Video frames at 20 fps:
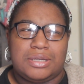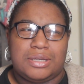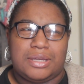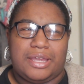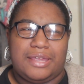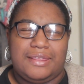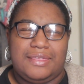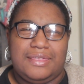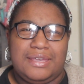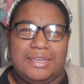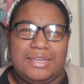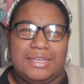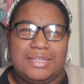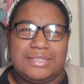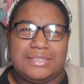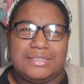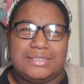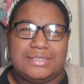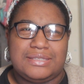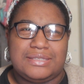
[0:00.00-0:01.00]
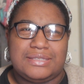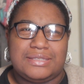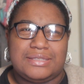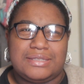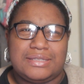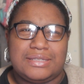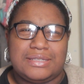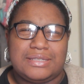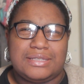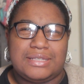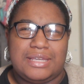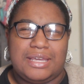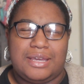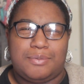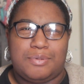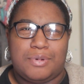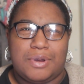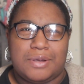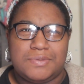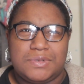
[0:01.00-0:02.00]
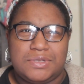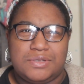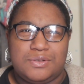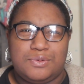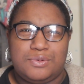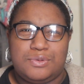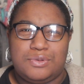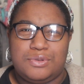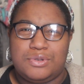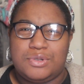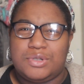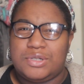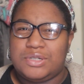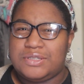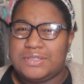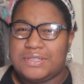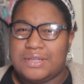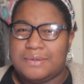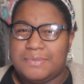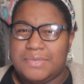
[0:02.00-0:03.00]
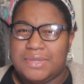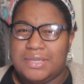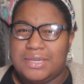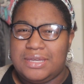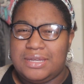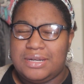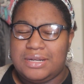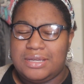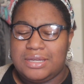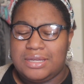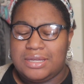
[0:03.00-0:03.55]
I think it's like a park school or something.